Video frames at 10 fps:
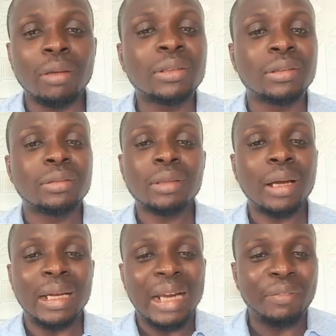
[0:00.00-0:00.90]
not
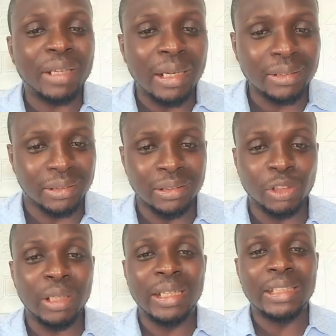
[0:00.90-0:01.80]
an African
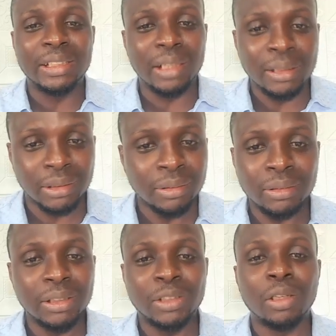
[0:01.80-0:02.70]
thing, it's not a Nigerian
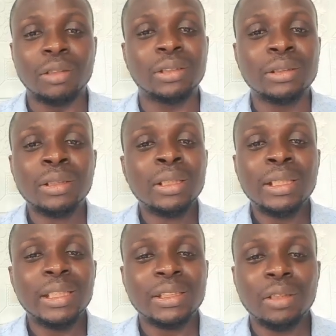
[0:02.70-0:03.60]
thing,
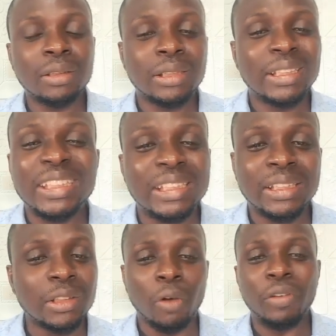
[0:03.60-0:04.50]
it's not a
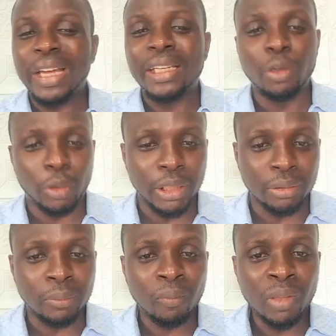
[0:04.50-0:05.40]
citizen of any
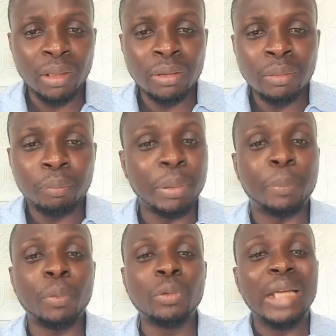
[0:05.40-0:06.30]
location.
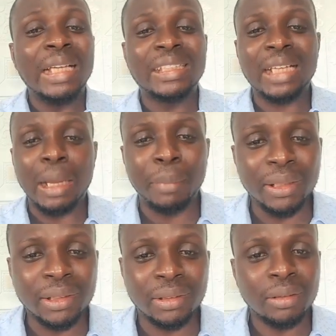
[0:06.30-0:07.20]
People, there are
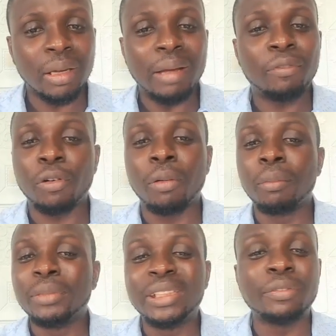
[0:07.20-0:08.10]
scammers
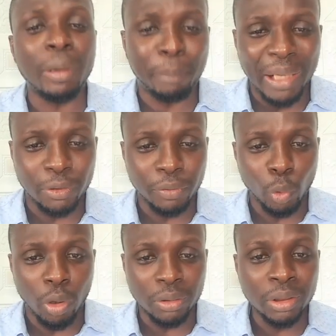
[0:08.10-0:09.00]
from different parts
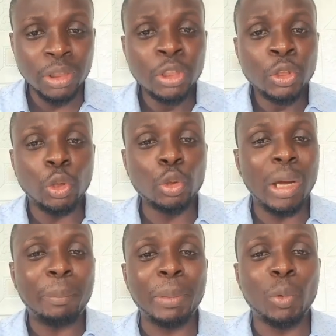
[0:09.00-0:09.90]
of the world. So
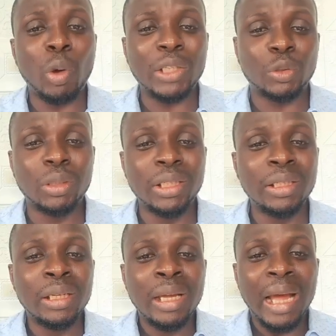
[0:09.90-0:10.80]
you have people who
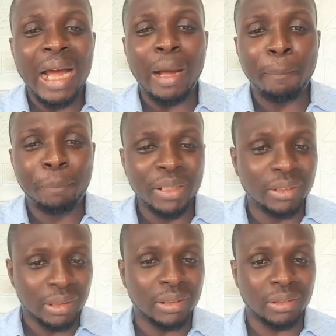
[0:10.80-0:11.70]
actually have
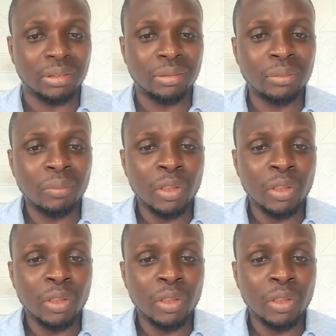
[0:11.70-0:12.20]
businesses,